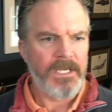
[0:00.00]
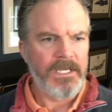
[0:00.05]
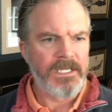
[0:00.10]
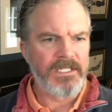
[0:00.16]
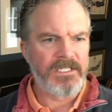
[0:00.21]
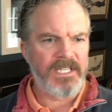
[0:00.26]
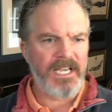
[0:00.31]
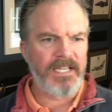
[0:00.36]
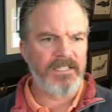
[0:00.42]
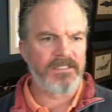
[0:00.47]
He
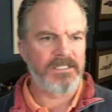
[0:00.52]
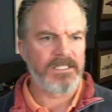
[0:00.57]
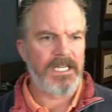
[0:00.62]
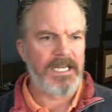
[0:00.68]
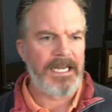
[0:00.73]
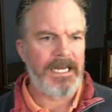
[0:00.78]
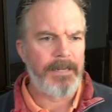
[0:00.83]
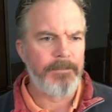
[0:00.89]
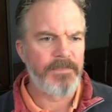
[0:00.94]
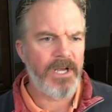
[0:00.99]
says,
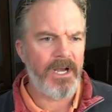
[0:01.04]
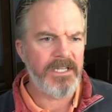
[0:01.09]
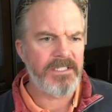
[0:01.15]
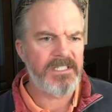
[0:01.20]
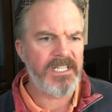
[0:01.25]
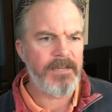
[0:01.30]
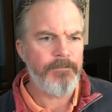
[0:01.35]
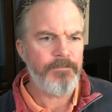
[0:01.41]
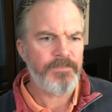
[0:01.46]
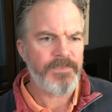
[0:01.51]
hi
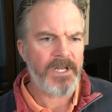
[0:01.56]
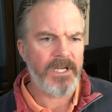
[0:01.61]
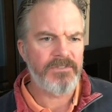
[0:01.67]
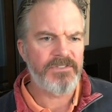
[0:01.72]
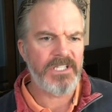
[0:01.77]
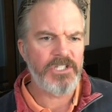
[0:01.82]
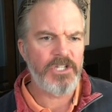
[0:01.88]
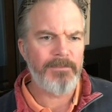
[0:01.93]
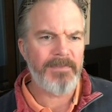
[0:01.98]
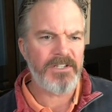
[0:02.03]
Tim, I've
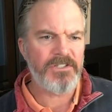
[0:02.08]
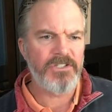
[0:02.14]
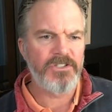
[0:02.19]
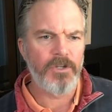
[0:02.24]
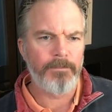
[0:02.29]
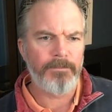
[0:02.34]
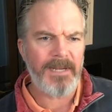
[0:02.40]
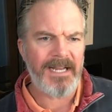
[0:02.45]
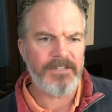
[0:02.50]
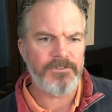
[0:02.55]
sent you a message
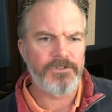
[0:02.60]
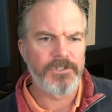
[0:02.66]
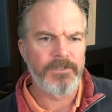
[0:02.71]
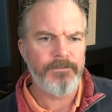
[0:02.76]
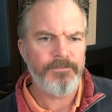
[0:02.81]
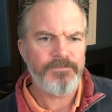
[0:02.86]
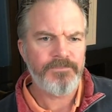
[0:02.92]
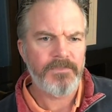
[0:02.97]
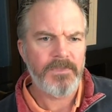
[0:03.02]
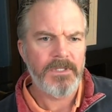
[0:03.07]
on
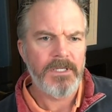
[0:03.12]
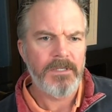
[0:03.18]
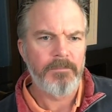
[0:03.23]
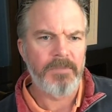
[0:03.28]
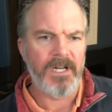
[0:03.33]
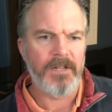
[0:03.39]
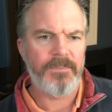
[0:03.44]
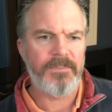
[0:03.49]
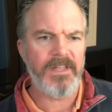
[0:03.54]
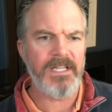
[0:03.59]
Patreon,
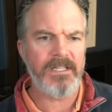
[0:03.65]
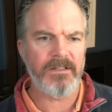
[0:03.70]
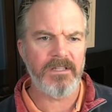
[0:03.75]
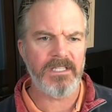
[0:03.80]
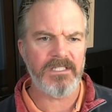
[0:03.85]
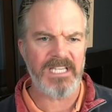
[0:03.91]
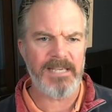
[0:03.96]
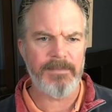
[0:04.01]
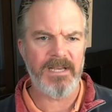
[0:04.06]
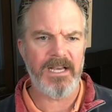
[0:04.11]
but I think
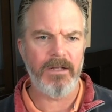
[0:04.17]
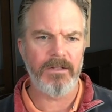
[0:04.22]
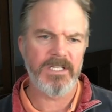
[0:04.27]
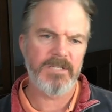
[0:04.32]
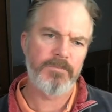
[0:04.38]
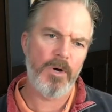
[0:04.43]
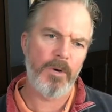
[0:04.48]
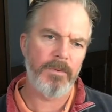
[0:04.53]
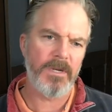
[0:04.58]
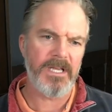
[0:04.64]
this email
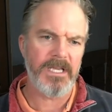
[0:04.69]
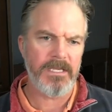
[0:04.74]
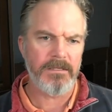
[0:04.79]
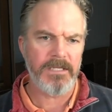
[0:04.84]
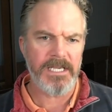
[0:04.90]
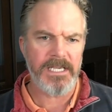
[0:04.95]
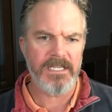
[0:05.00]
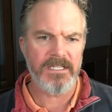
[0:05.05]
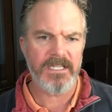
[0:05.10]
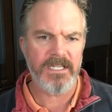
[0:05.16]
is probably
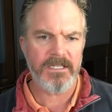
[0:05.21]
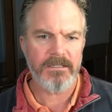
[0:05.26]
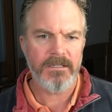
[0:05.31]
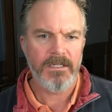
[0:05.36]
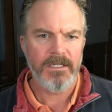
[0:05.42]
easier.